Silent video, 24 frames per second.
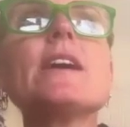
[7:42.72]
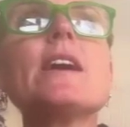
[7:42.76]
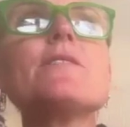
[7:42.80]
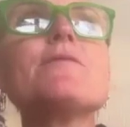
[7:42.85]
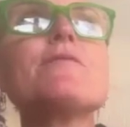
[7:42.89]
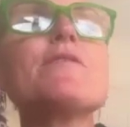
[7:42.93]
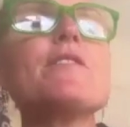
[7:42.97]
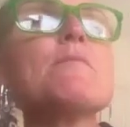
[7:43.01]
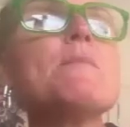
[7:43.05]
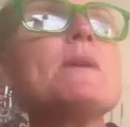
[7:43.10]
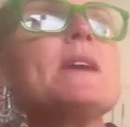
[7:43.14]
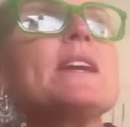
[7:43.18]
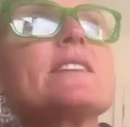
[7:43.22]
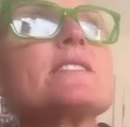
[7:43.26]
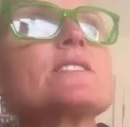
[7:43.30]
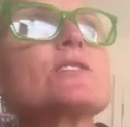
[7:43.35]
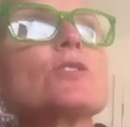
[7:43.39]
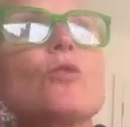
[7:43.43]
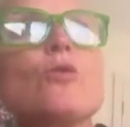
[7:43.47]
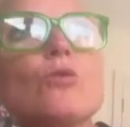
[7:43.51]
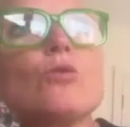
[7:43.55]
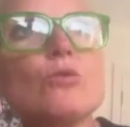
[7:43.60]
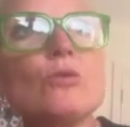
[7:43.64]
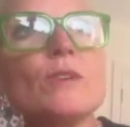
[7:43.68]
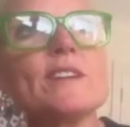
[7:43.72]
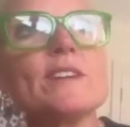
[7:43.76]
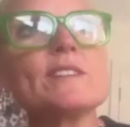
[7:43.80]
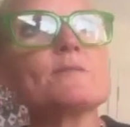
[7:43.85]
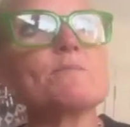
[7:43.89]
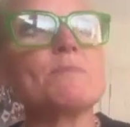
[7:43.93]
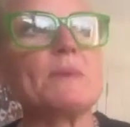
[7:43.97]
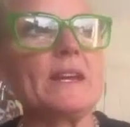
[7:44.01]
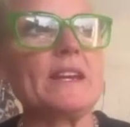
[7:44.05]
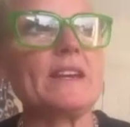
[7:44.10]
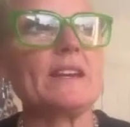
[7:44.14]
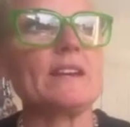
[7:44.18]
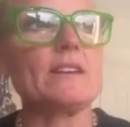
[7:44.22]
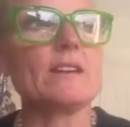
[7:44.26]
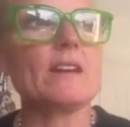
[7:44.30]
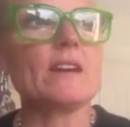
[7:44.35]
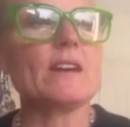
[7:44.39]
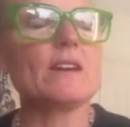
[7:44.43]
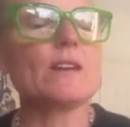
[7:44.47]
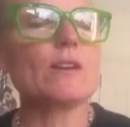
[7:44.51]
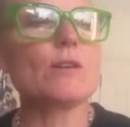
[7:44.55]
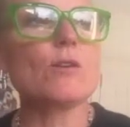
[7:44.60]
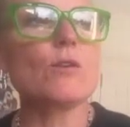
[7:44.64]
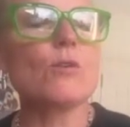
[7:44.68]
for me, it's always been
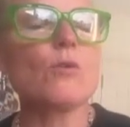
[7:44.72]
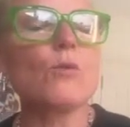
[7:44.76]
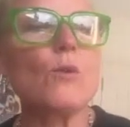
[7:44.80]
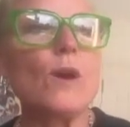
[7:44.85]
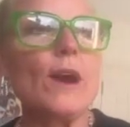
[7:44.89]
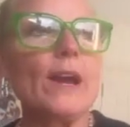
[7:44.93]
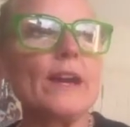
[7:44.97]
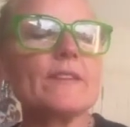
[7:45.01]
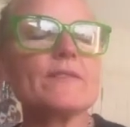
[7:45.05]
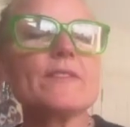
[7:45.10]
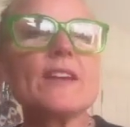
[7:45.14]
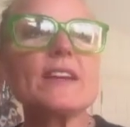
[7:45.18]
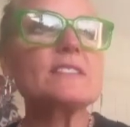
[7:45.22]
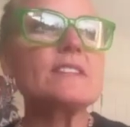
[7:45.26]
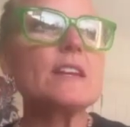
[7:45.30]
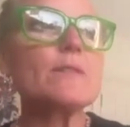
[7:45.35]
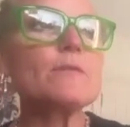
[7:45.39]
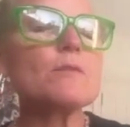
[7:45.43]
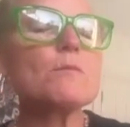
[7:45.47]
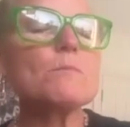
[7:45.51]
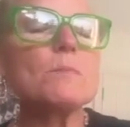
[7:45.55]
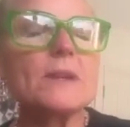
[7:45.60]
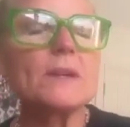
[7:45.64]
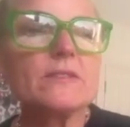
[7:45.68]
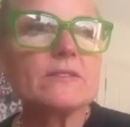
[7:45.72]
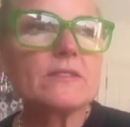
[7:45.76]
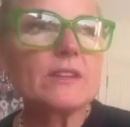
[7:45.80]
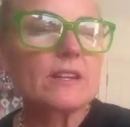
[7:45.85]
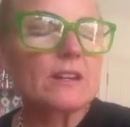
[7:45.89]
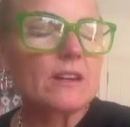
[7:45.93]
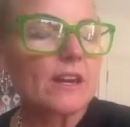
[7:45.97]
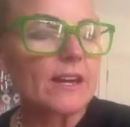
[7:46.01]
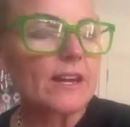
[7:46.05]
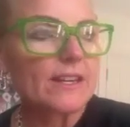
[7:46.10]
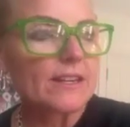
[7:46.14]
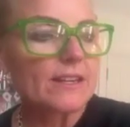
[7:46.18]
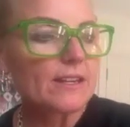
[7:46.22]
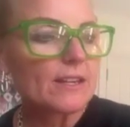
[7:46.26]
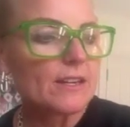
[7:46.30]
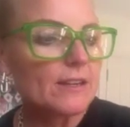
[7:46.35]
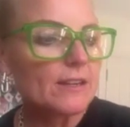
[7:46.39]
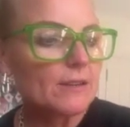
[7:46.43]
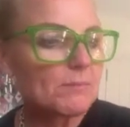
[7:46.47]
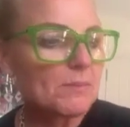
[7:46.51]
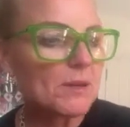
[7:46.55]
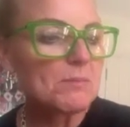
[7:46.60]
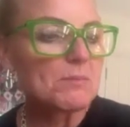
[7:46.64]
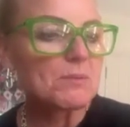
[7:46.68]
quite. There's never been the like
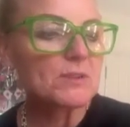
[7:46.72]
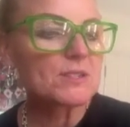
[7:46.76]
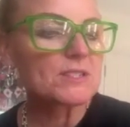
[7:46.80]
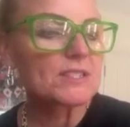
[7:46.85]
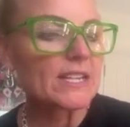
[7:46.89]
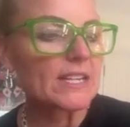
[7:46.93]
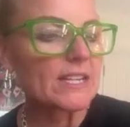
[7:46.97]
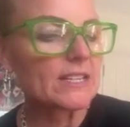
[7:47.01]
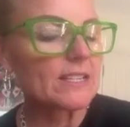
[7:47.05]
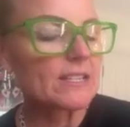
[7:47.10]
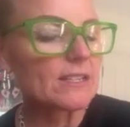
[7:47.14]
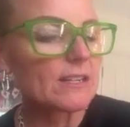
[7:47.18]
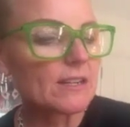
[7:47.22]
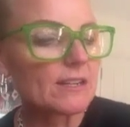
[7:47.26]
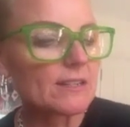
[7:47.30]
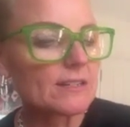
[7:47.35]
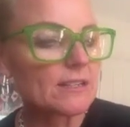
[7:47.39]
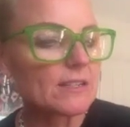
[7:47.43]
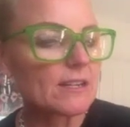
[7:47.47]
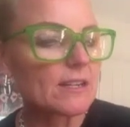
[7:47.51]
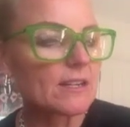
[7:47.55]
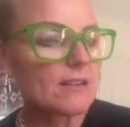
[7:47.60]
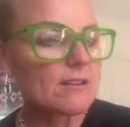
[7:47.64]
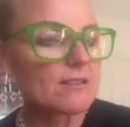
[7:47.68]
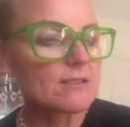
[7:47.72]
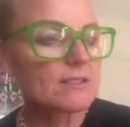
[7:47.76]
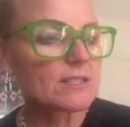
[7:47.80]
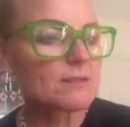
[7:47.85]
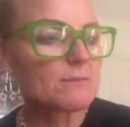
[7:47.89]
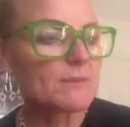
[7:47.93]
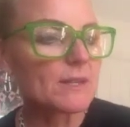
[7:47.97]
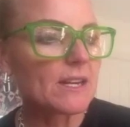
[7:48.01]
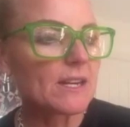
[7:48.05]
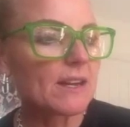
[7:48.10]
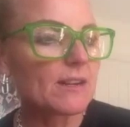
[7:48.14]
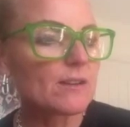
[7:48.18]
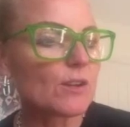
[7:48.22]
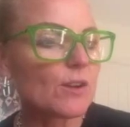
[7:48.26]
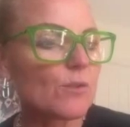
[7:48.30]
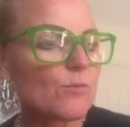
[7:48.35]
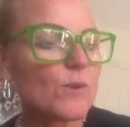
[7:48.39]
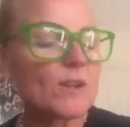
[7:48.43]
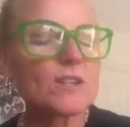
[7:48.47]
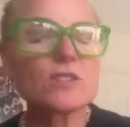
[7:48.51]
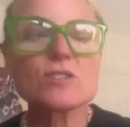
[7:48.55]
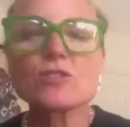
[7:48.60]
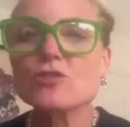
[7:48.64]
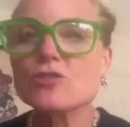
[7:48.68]
people ask me like,
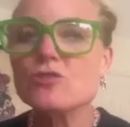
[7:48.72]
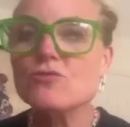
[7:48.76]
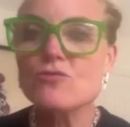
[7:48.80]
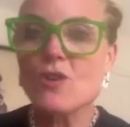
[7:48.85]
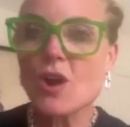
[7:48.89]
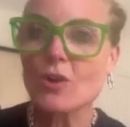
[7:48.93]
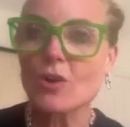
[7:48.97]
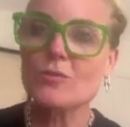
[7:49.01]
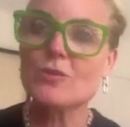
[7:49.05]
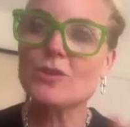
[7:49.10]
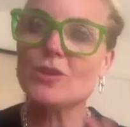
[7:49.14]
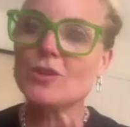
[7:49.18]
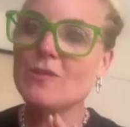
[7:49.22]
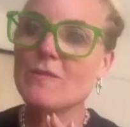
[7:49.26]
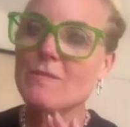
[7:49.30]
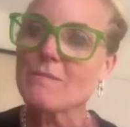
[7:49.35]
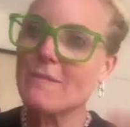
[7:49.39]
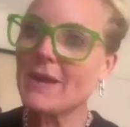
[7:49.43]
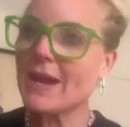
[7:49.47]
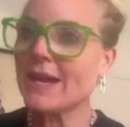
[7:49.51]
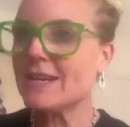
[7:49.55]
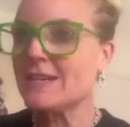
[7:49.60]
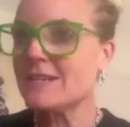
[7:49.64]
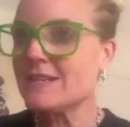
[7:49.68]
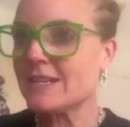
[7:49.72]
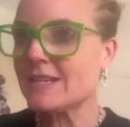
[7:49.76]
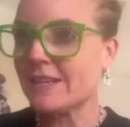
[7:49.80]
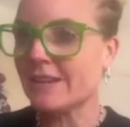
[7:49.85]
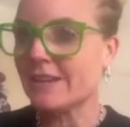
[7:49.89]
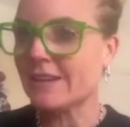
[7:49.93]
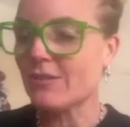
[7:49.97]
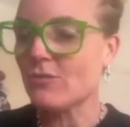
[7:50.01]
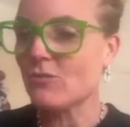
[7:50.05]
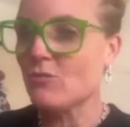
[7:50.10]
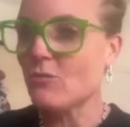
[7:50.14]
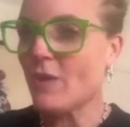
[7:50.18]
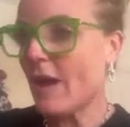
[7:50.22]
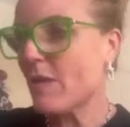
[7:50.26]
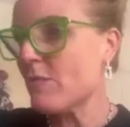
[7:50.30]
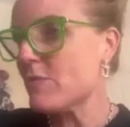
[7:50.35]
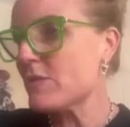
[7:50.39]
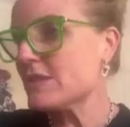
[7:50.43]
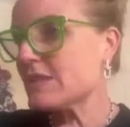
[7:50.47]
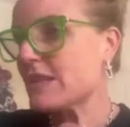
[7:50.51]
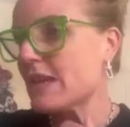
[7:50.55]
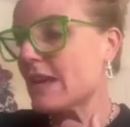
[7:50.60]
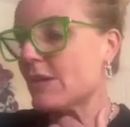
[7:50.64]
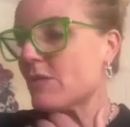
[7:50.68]
when did you know that you'd made it, or when
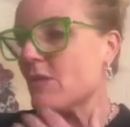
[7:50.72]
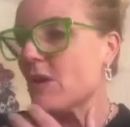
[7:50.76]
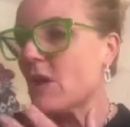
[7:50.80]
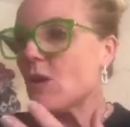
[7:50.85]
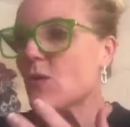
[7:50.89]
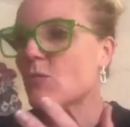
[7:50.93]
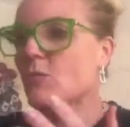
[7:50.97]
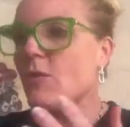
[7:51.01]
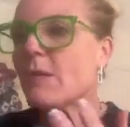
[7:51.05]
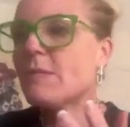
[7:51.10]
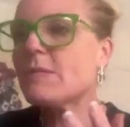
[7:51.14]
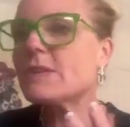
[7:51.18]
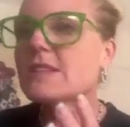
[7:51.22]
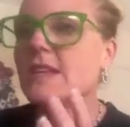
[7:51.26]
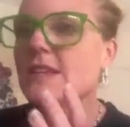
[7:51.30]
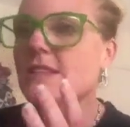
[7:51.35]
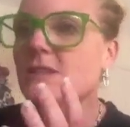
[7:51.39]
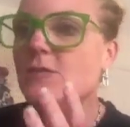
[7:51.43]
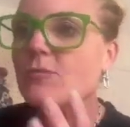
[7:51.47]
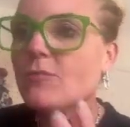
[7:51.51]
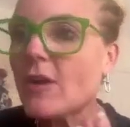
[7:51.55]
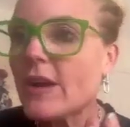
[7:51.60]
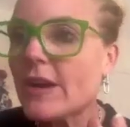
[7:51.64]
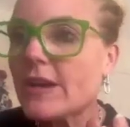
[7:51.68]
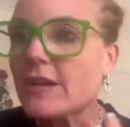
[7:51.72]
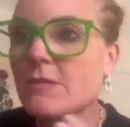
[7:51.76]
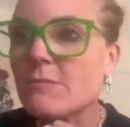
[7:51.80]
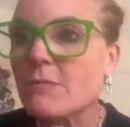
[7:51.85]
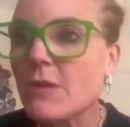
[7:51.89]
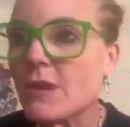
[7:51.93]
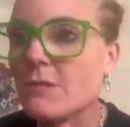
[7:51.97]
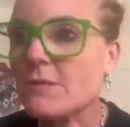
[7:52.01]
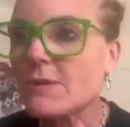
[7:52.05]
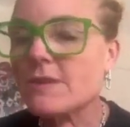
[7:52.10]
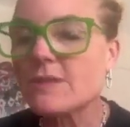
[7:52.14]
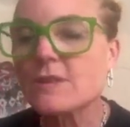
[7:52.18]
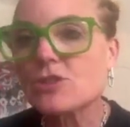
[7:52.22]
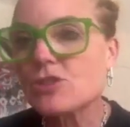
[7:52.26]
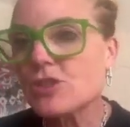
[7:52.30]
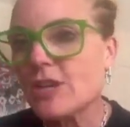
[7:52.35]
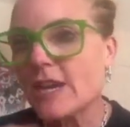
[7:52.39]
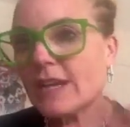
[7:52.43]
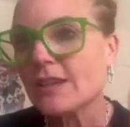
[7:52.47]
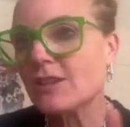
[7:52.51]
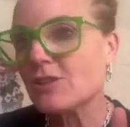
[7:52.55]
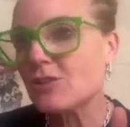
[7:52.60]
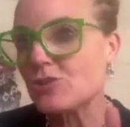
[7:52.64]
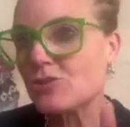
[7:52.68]
was that defining moment that
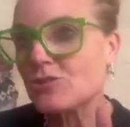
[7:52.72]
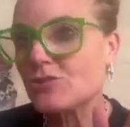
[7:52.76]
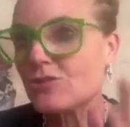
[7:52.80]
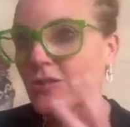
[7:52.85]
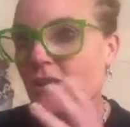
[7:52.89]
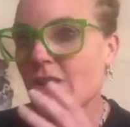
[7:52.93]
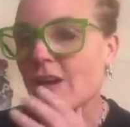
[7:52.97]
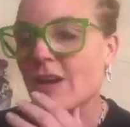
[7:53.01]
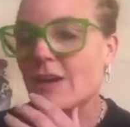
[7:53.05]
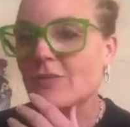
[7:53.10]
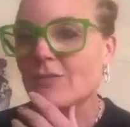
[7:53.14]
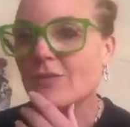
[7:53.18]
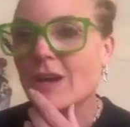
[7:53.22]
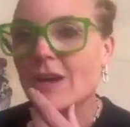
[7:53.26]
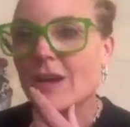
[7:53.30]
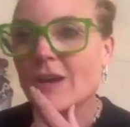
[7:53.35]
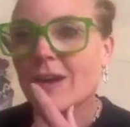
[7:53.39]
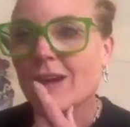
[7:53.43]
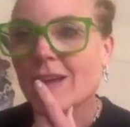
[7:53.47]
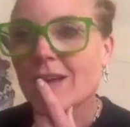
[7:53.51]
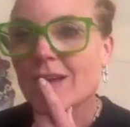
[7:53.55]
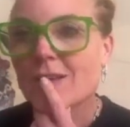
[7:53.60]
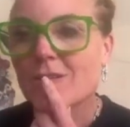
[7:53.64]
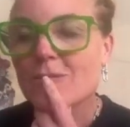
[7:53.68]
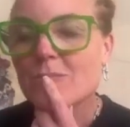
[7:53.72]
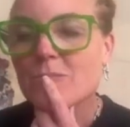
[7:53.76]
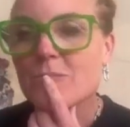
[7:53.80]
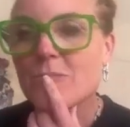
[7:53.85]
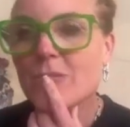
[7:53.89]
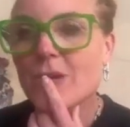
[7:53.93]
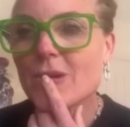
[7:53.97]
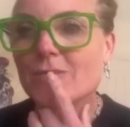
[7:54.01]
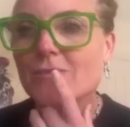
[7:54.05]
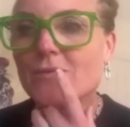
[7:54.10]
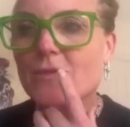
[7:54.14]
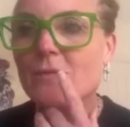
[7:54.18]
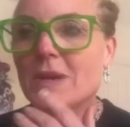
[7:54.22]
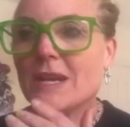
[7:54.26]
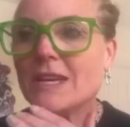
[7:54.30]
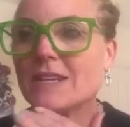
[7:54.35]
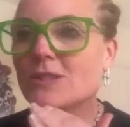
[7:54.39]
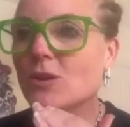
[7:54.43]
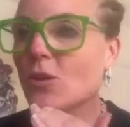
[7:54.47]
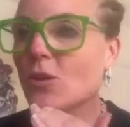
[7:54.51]
changed your life? But for me, it's